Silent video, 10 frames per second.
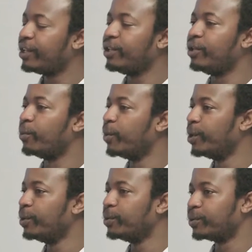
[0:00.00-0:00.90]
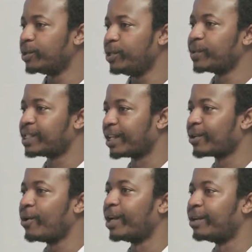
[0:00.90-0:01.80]
you will use that
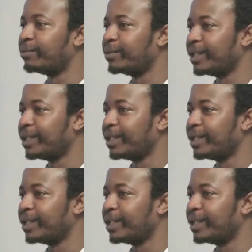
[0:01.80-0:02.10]
column